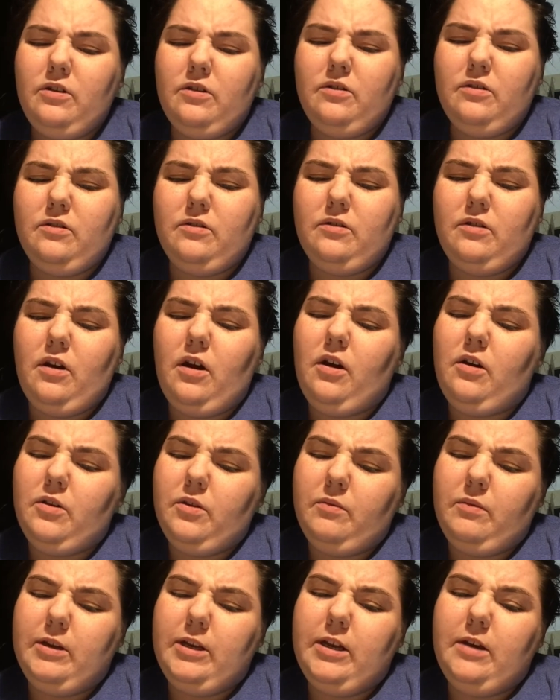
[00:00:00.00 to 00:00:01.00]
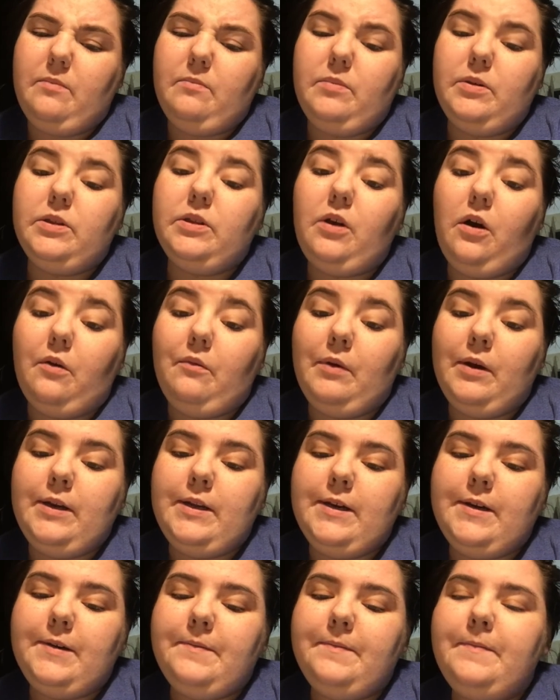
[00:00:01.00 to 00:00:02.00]
or not All the Way Down but Long Way
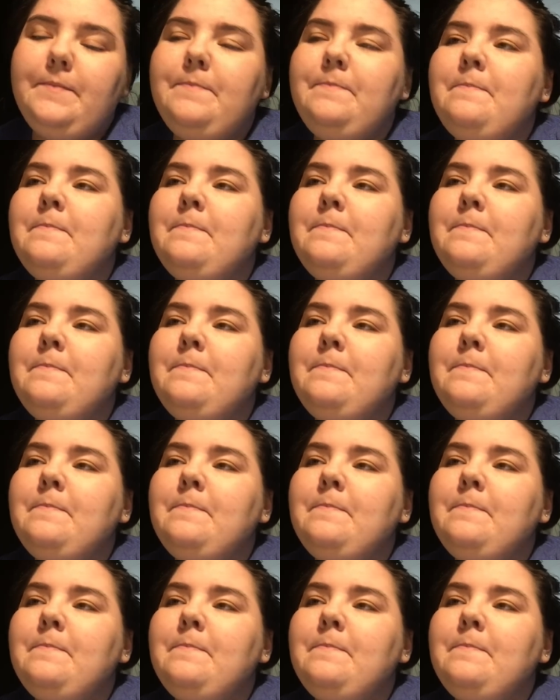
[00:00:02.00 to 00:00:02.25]
Down.